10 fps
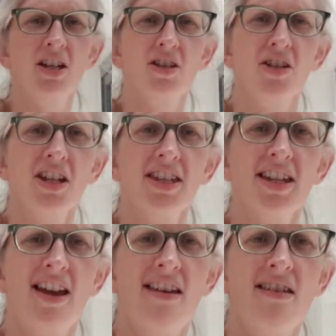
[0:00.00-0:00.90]
just
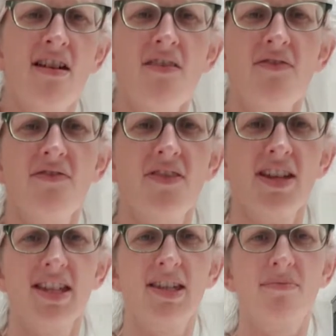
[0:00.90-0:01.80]
enough
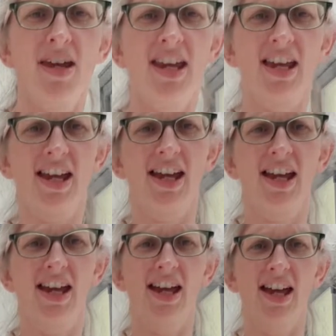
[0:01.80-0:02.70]
to make
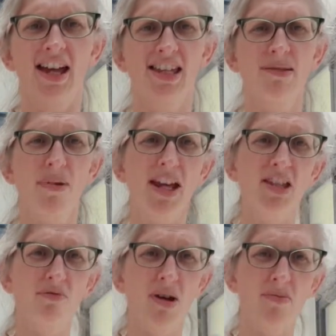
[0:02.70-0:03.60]

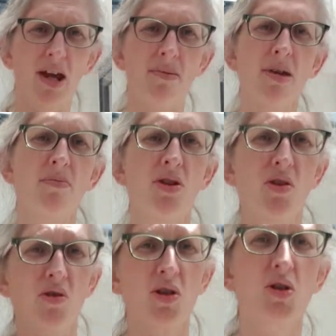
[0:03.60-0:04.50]
space for my baby, but
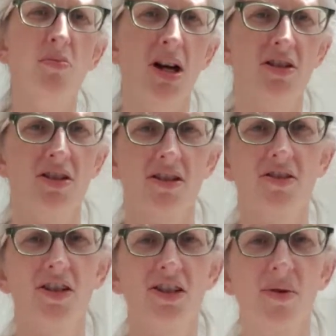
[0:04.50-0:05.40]
not too much,
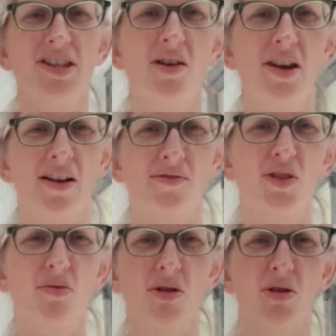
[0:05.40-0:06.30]
just so I don't have
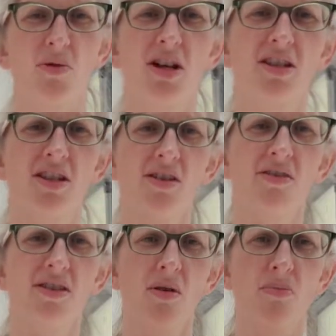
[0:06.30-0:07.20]
too much work to do.
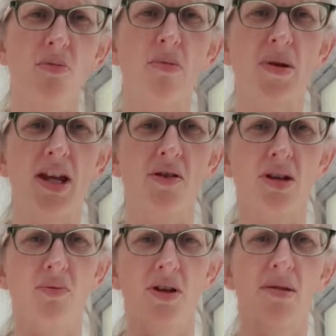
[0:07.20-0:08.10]
So I probably only
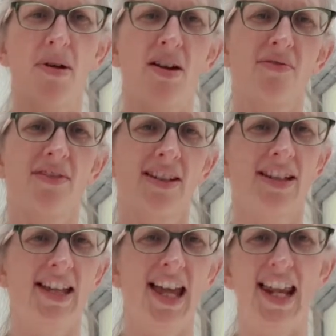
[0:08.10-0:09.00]
want about
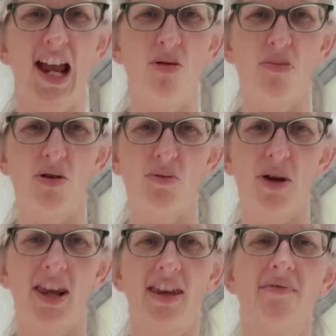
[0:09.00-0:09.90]
an elbow's
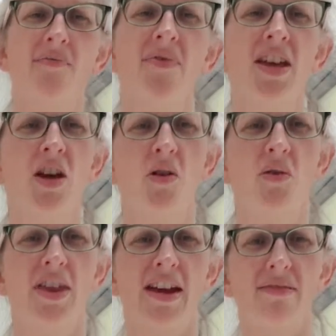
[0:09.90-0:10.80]
width
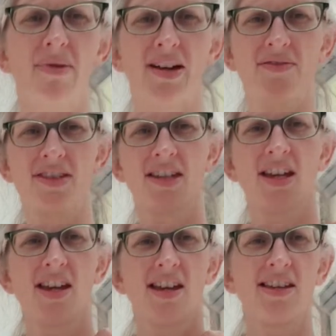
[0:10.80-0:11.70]
or thereabouts.
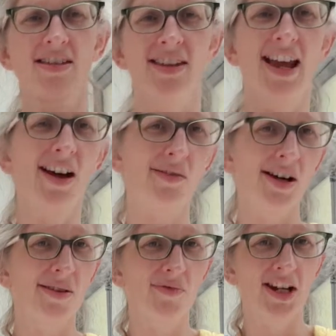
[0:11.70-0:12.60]
So now
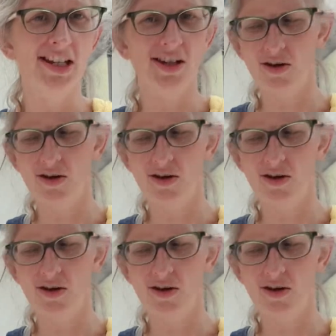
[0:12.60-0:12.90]
I'm ready to go